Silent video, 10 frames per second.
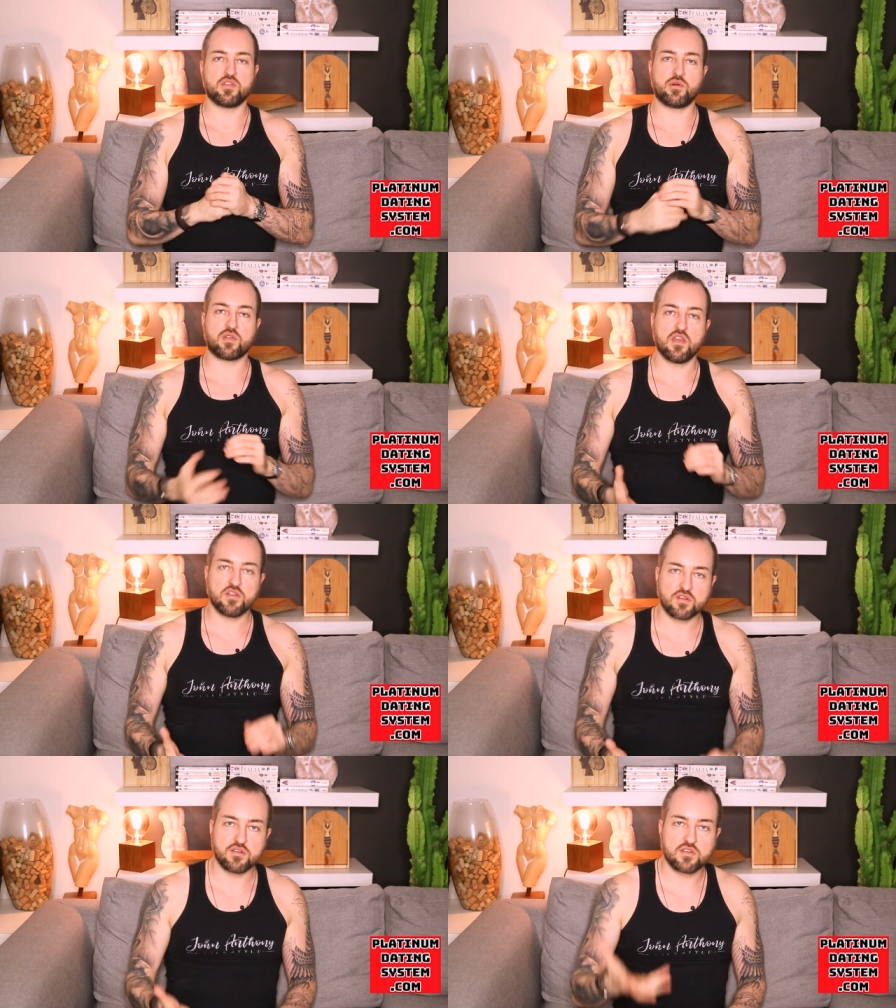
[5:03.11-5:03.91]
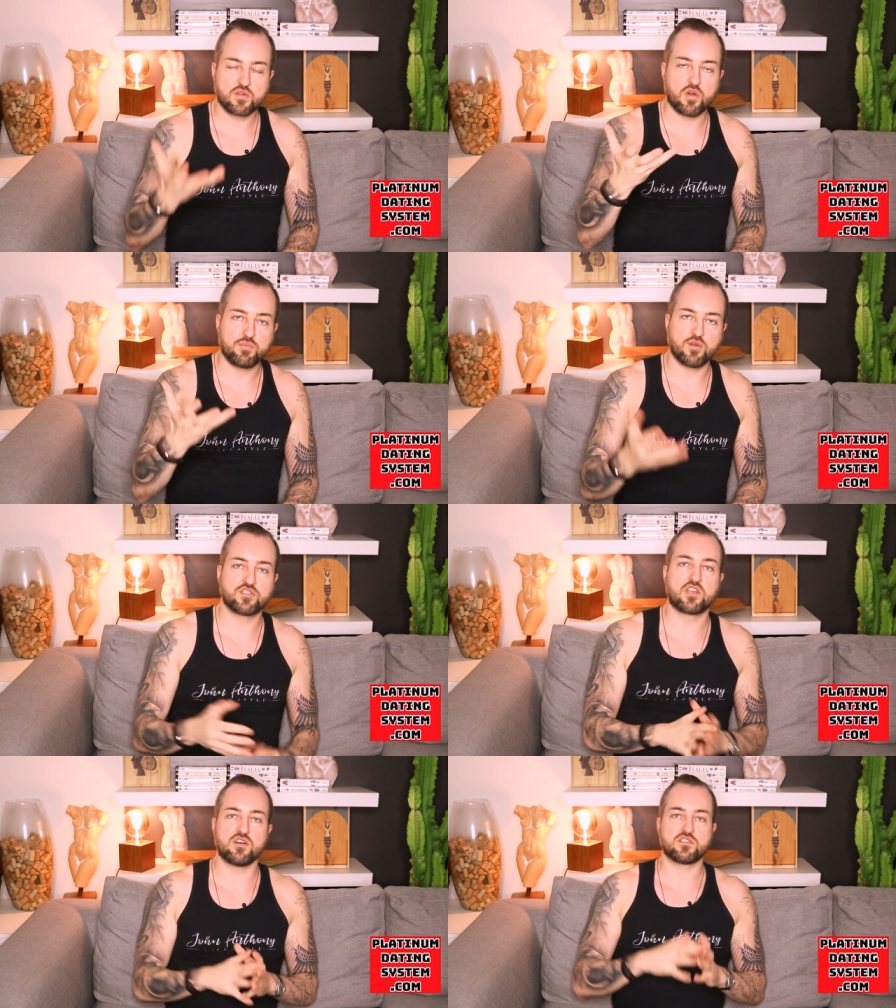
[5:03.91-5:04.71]
They will get your cold approach
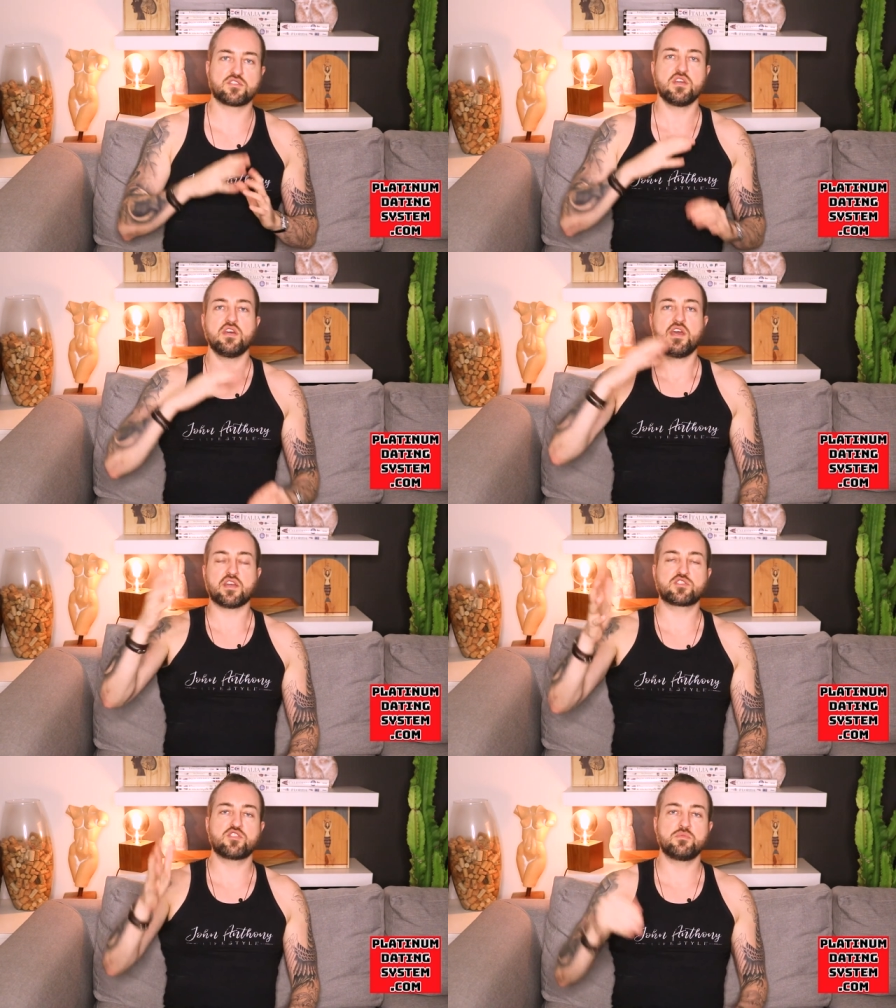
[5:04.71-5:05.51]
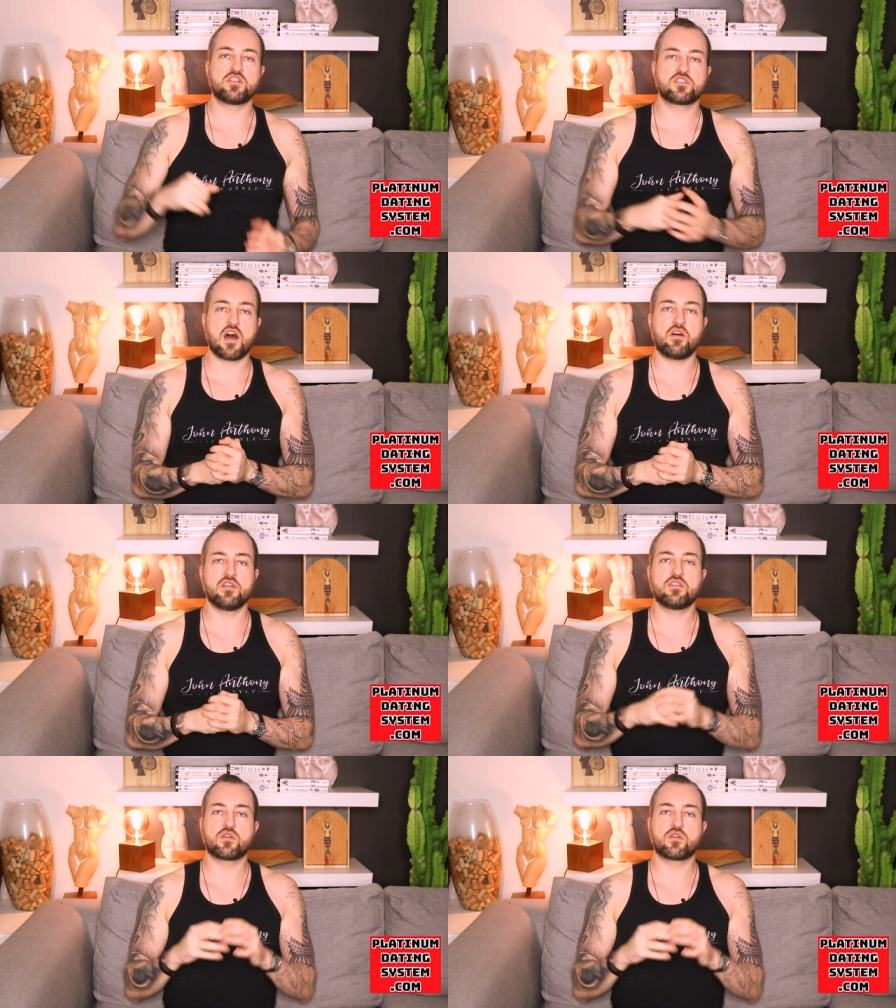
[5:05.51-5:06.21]
skills extremely solid.